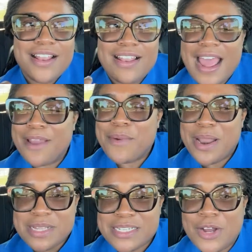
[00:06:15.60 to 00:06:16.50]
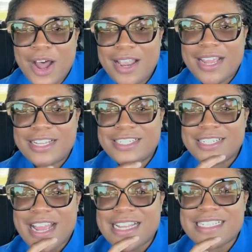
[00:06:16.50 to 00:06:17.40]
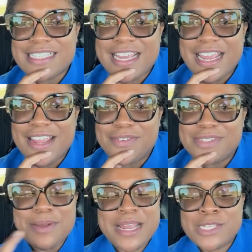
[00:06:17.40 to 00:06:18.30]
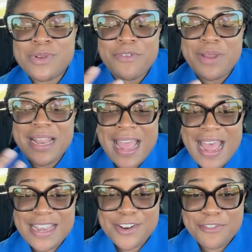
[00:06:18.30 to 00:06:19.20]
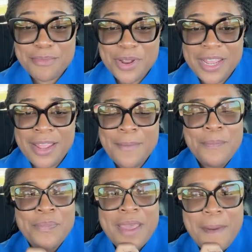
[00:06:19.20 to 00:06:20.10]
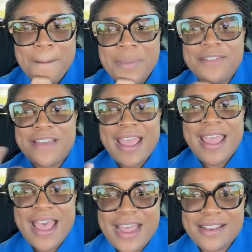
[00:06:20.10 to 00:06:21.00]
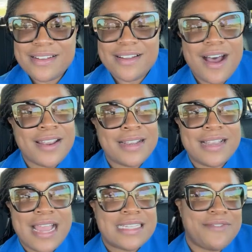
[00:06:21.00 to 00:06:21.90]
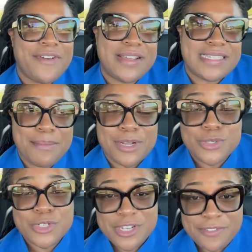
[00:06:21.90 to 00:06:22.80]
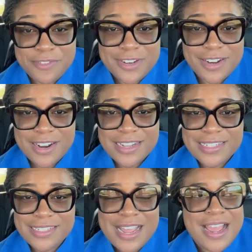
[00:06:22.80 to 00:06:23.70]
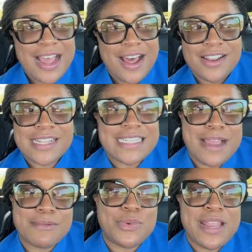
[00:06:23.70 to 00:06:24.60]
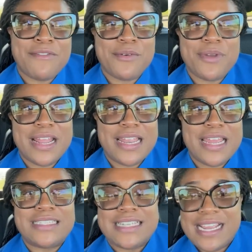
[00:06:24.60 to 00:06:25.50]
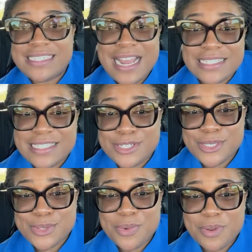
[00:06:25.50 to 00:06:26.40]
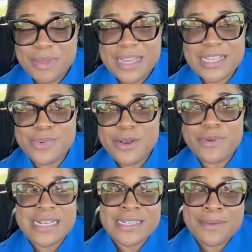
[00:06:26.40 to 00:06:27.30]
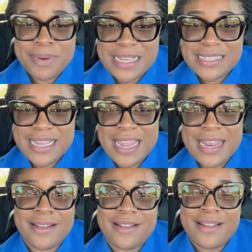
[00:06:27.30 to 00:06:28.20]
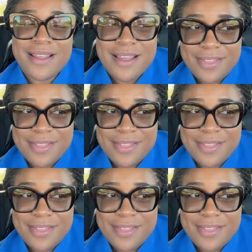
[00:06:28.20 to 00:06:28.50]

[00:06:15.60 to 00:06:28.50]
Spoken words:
like when I was in college, like as I say, some days we never really had enough money. But if I had gotten, like, say, for example, $250, a lot of times we never really take taxi to school because we had rented a place in the